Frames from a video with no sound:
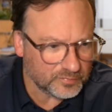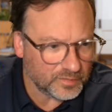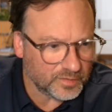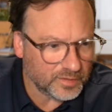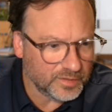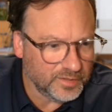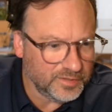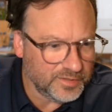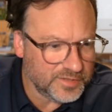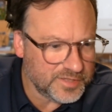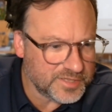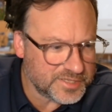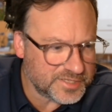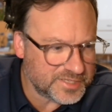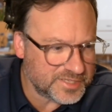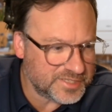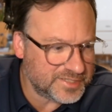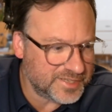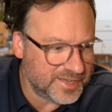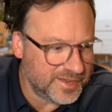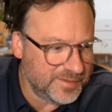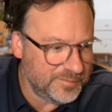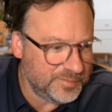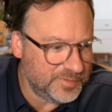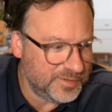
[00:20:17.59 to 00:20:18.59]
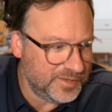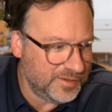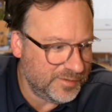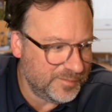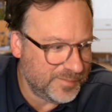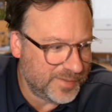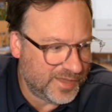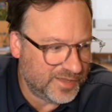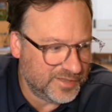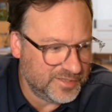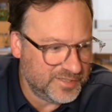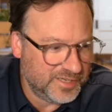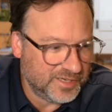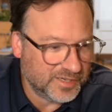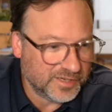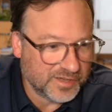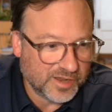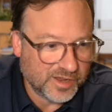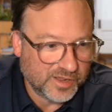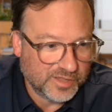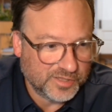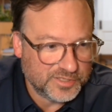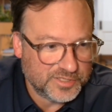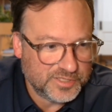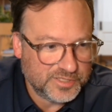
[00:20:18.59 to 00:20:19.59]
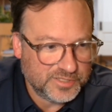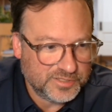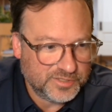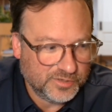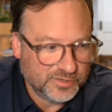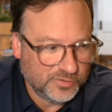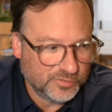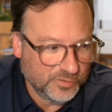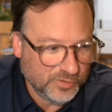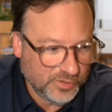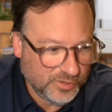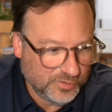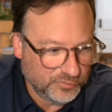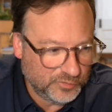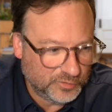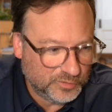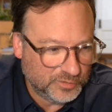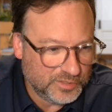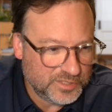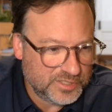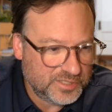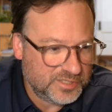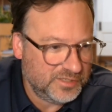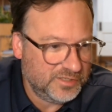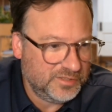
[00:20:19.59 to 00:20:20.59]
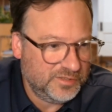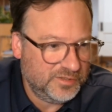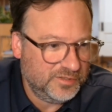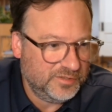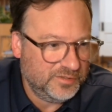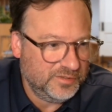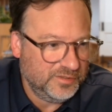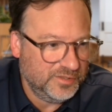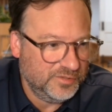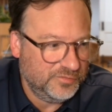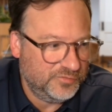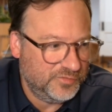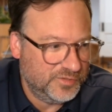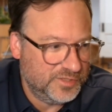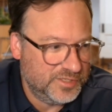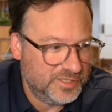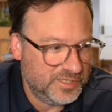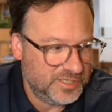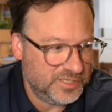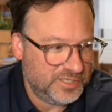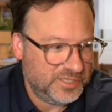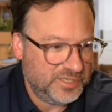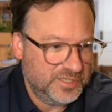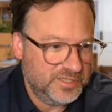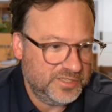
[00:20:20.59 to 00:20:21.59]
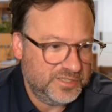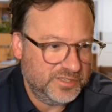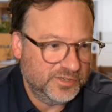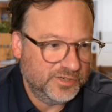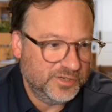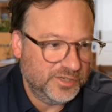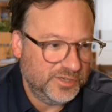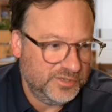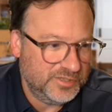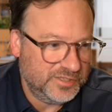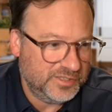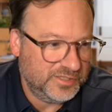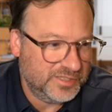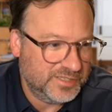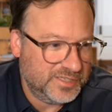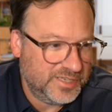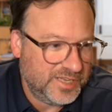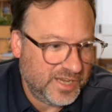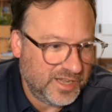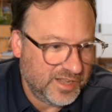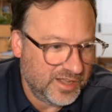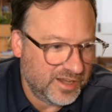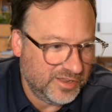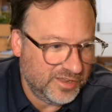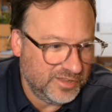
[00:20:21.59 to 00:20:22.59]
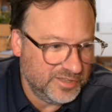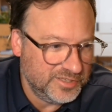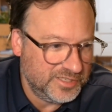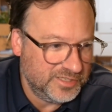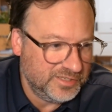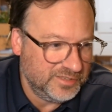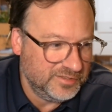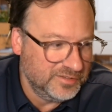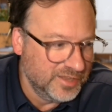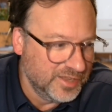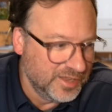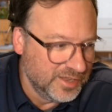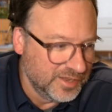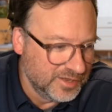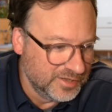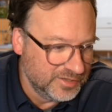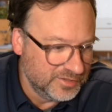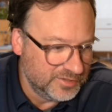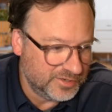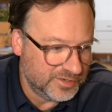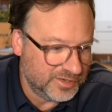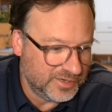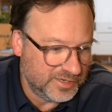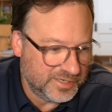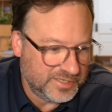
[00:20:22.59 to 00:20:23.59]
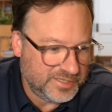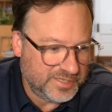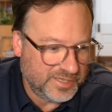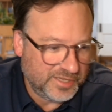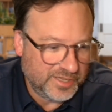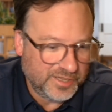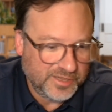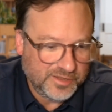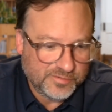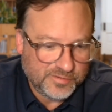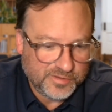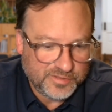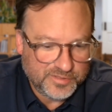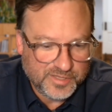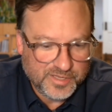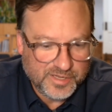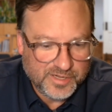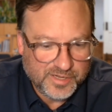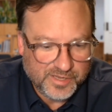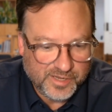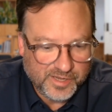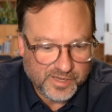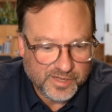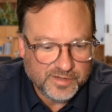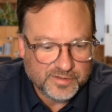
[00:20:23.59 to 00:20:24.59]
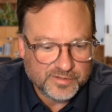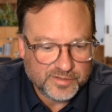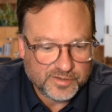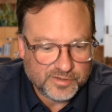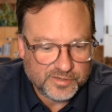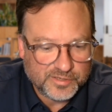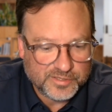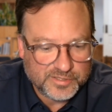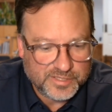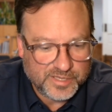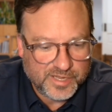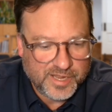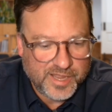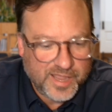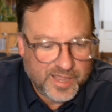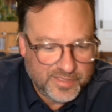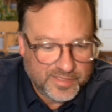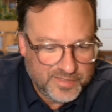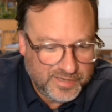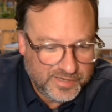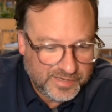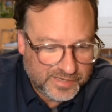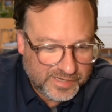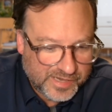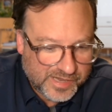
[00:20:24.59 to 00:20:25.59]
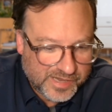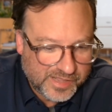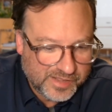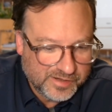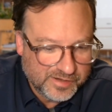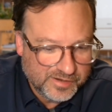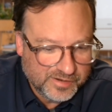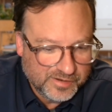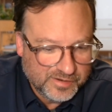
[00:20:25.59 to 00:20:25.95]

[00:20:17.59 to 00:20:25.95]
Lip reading: And it's the same thing about technology. So if you listen to the physicians that are using the technology, they're going to tell you what they need and they're going to tell you how they need it.